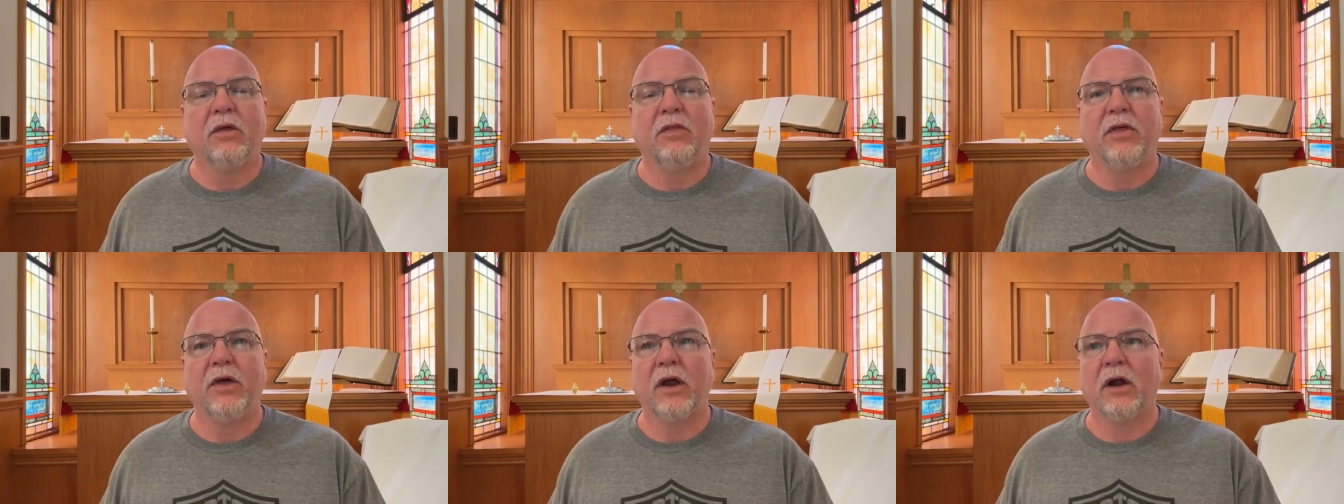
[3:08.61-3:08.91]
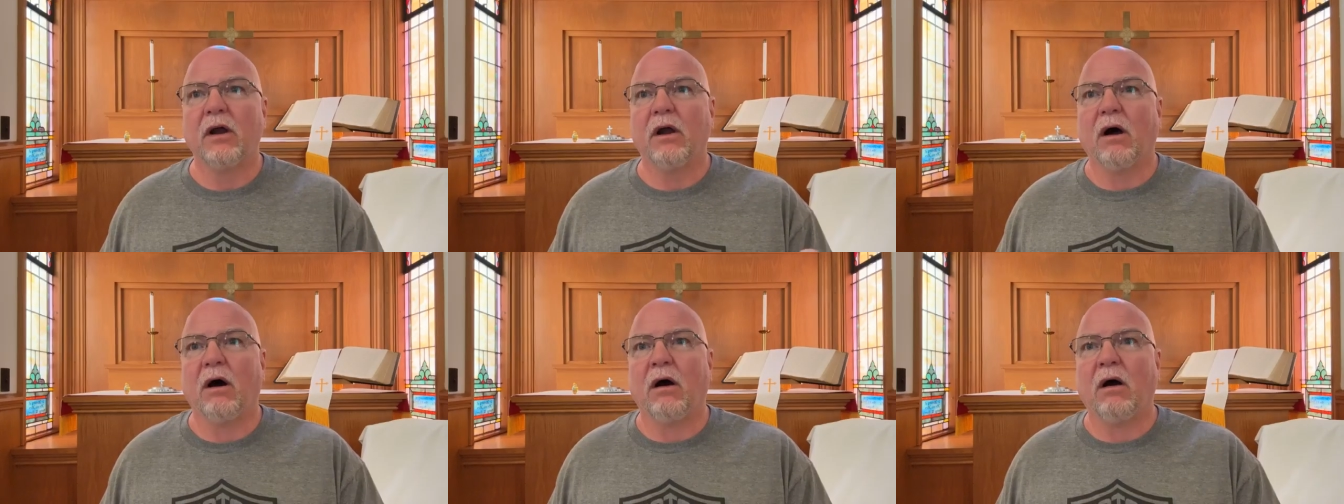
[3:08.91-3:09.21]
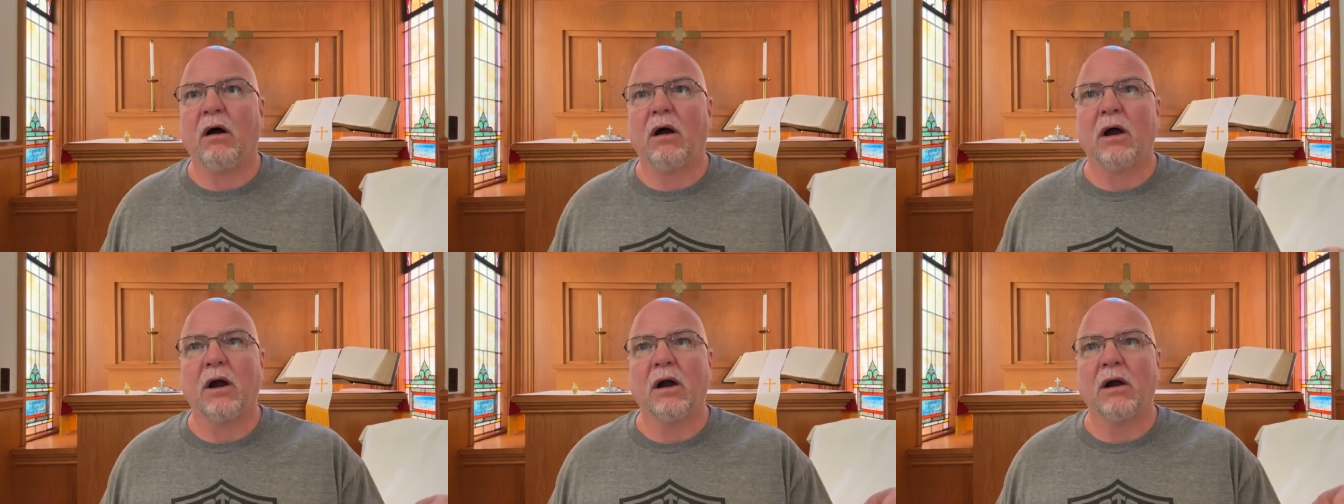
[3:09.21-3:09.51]
There
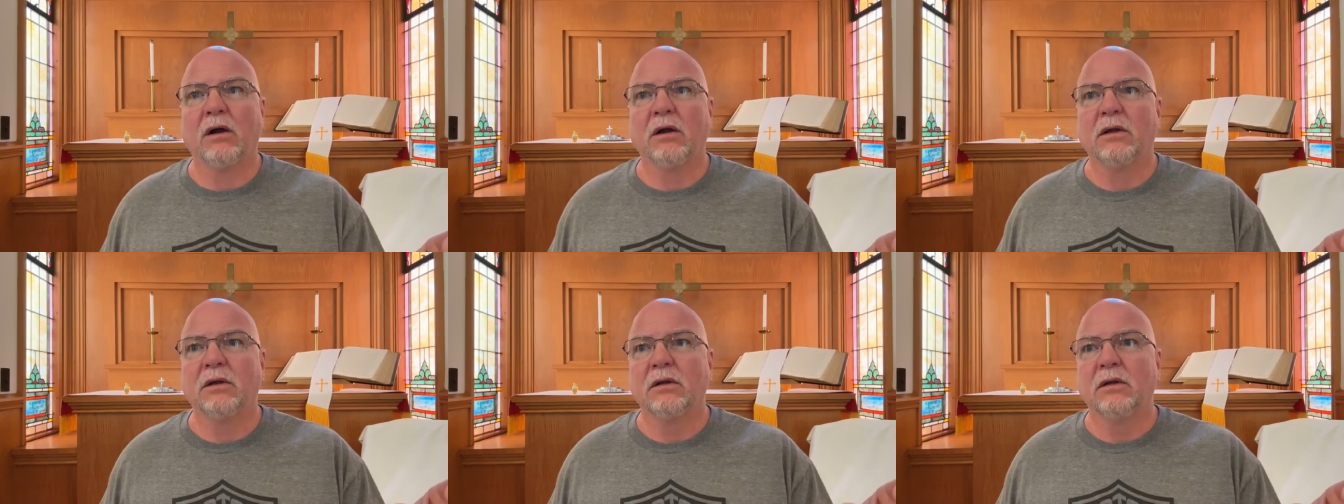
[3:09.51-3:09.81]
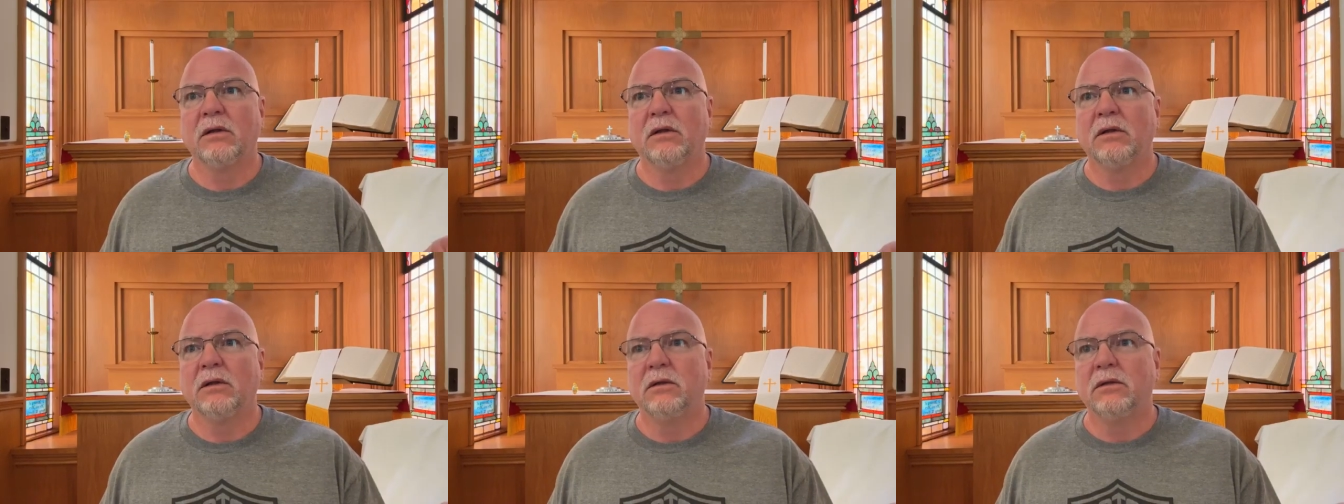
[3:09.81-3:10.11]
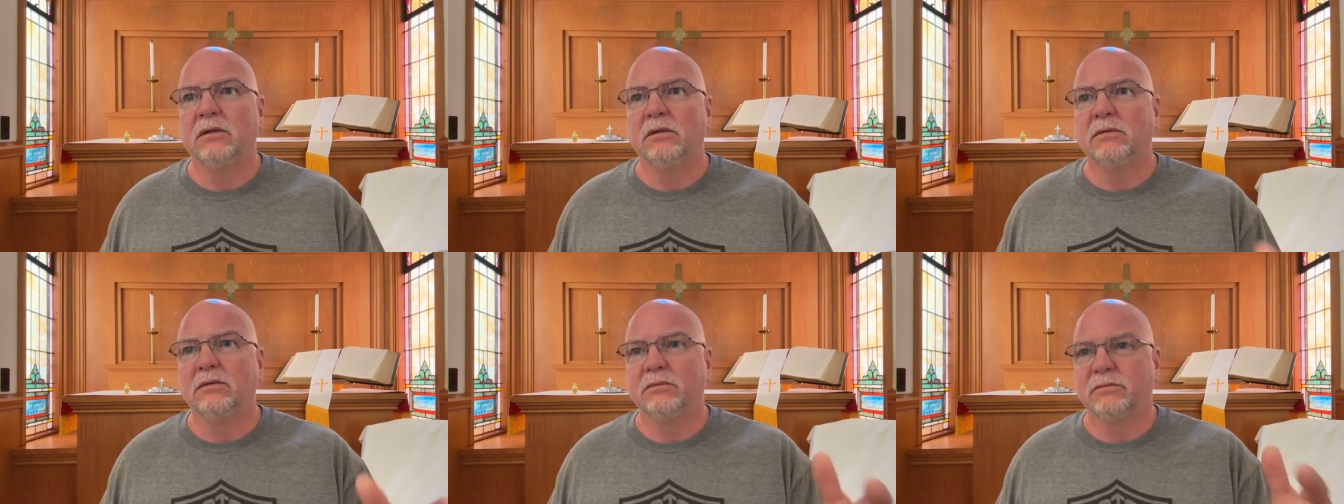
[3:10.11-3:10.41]
are
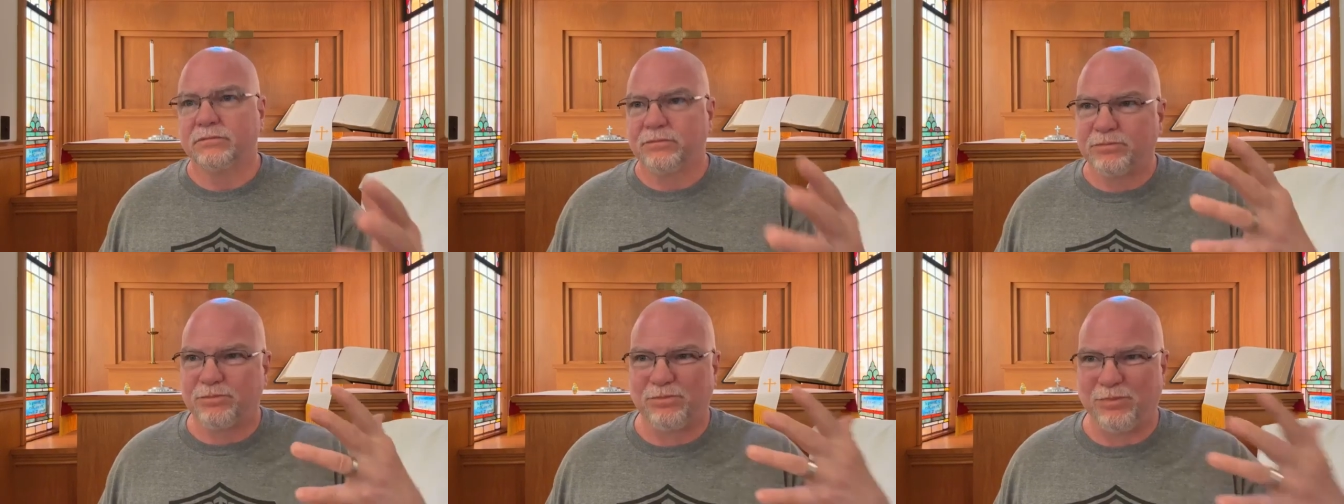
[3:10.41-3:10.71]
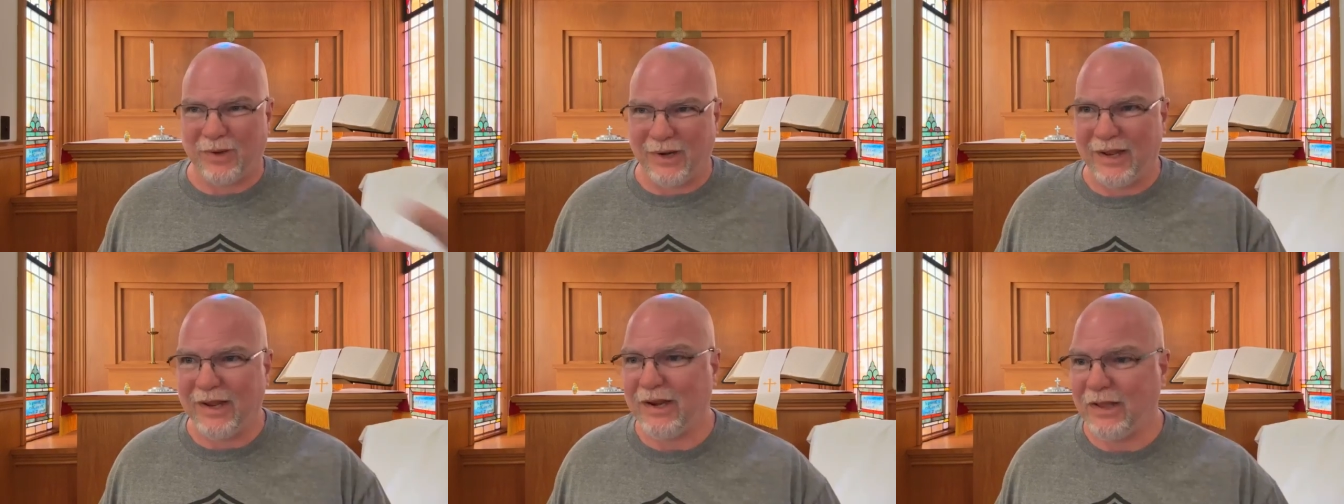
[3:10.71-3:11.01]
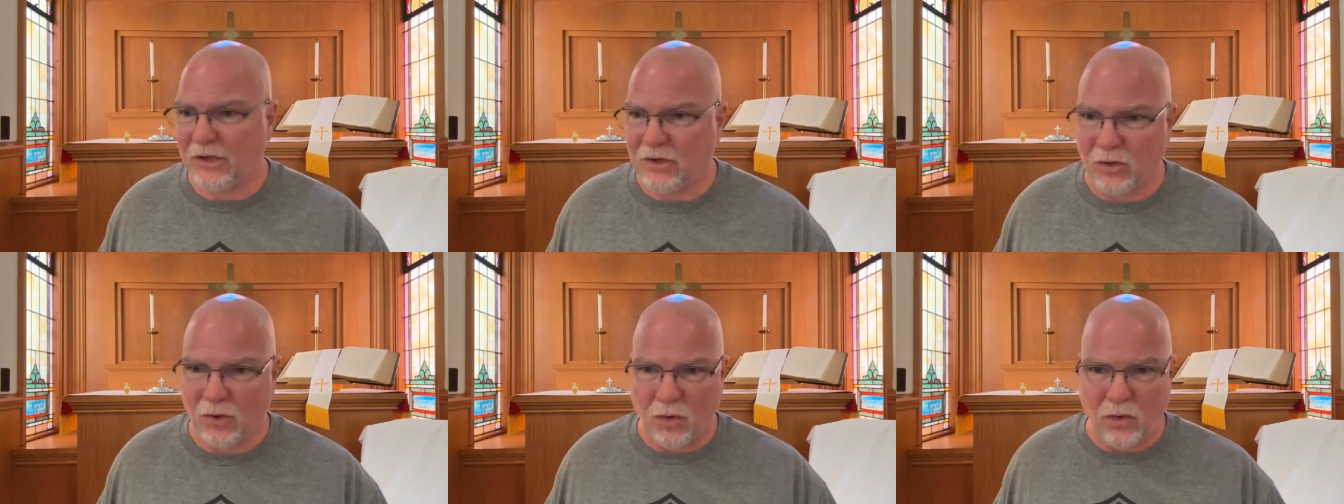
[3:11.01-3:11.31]

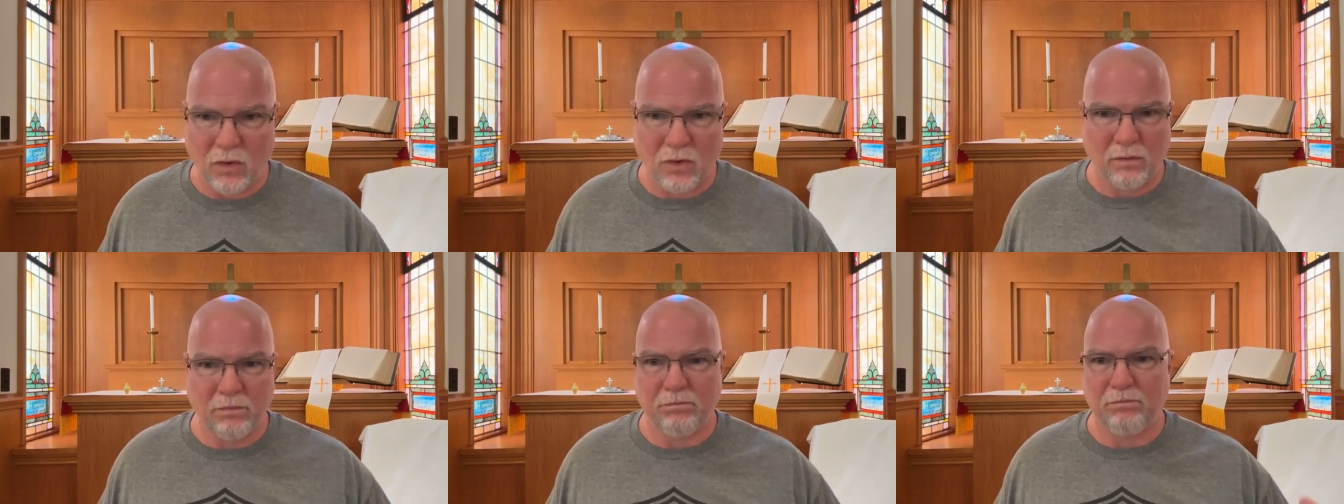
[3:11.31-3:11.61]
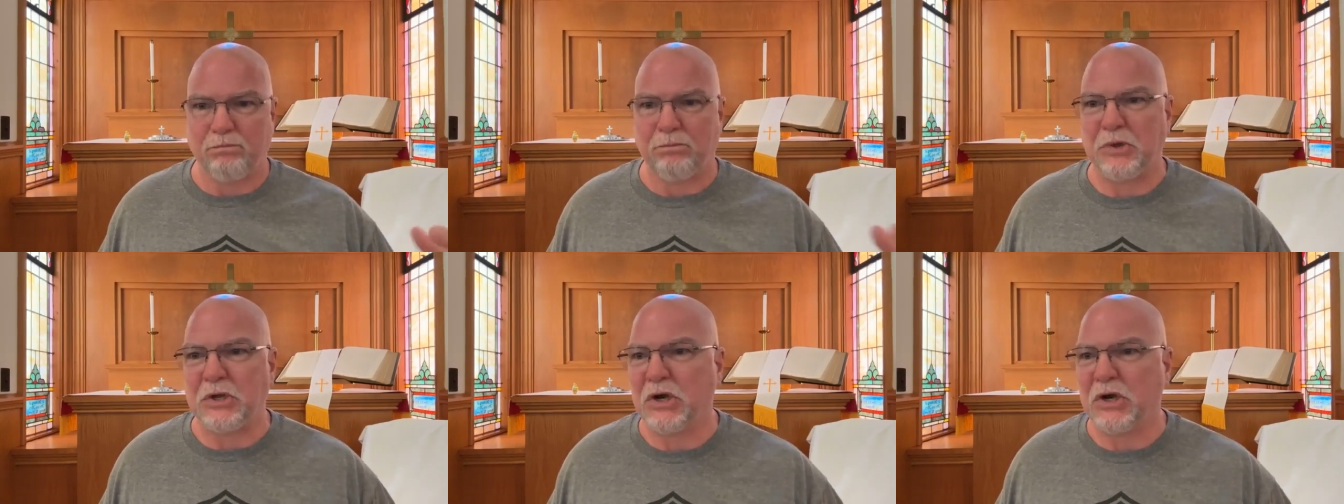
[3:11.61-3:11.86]
political,